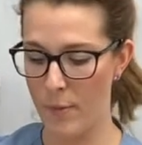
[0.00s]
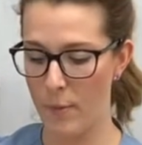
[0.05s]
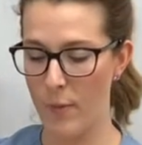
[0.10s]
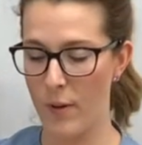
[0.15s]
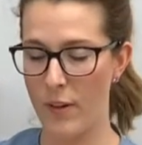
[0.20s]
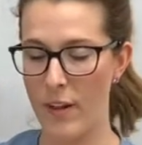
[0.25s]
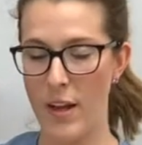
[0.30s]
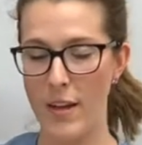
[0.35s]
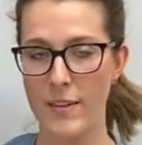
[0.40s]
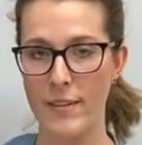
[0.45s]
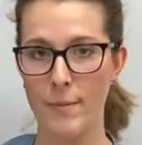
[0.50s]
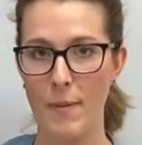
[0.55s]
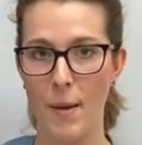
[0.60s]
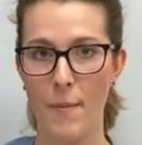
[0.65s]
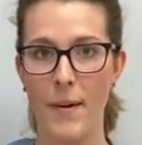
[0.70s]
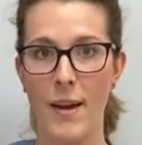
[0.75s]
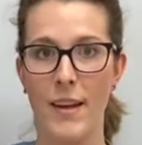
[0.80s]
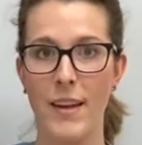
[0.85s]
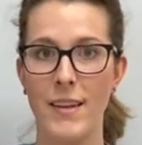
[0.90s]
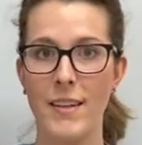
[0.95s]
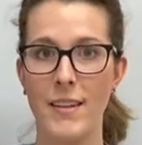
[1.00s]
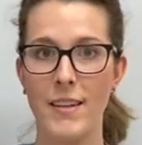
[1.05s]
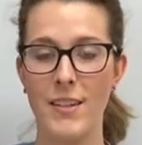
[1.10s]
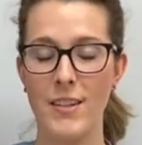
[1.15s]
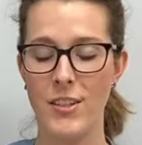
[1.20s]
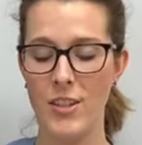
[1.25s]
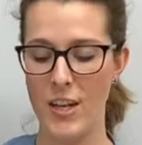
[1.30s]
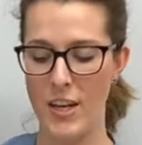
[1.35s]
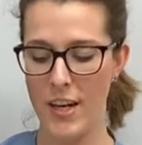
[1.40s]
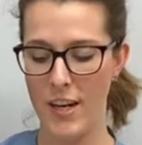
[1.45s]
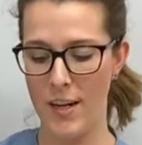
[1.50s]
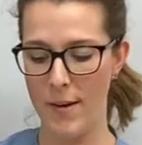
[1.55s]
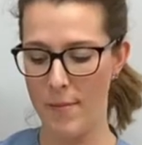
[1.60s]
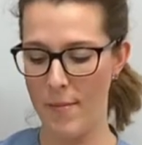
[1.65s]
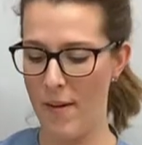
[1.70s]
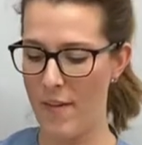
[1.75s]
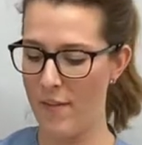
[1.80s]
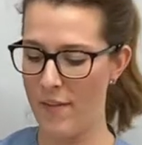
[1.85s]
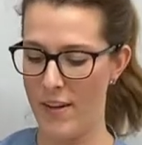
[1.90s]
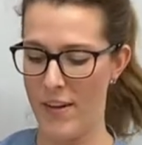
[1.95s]
Relax my back into the chair,
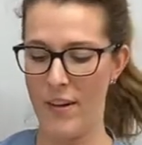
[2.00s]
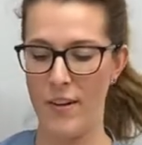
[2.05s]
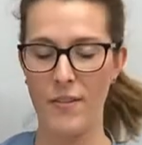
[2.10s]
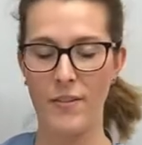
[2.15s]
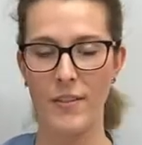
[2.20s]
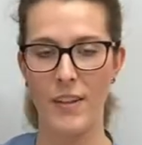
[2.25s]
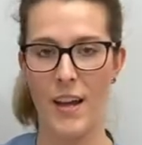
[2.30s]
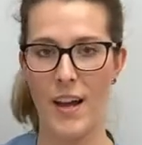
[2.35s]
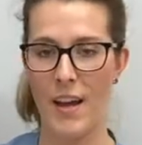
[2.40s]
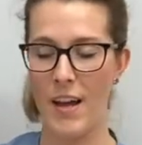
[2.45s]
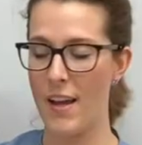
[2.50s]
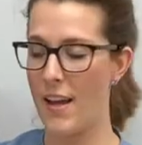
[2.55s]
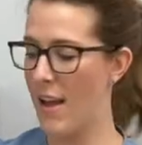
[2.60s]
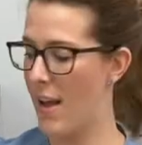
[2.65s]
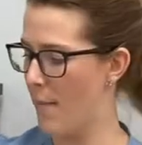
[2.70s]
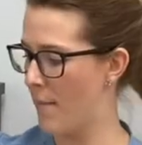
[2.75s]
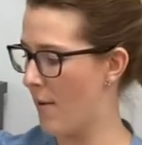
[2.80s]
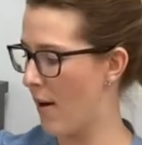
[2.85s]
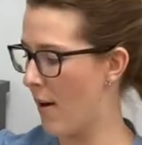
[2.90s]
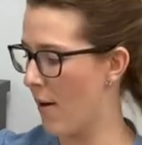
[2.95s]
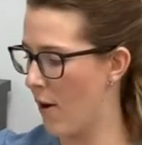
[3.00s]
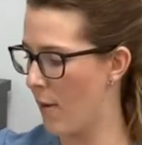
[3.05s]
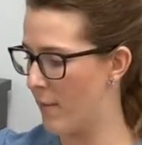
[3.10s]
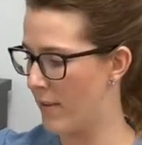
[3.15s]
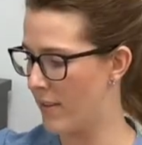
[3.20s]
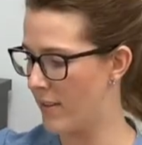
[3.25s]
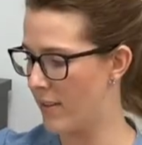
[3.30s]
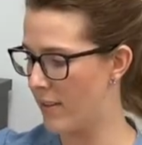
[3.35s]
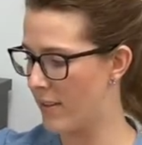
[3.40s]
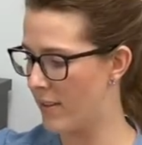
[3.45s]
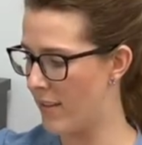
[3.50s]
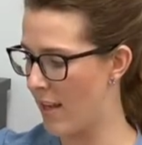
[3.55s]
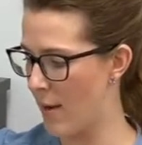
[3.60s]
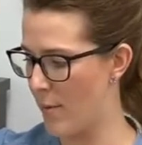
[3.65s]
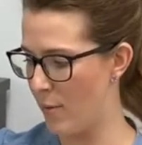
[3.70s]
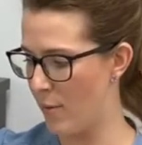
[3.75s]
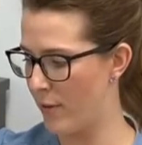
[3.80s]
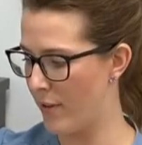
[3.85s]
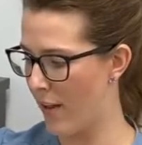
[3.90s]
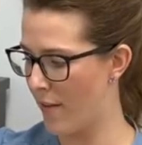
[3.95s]
my feet are flat, and my arm is at
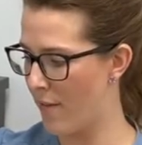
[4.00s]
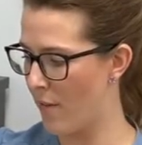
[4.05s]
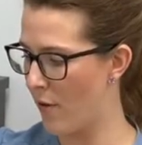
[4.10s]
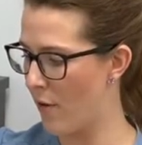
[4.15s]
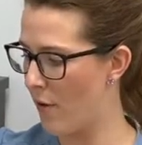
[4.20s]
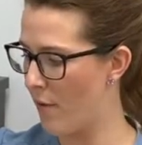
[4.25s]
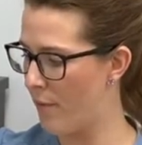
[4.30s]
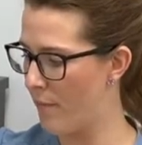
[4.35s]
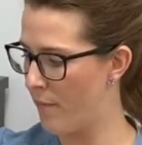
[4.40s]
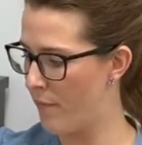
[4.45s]
table level.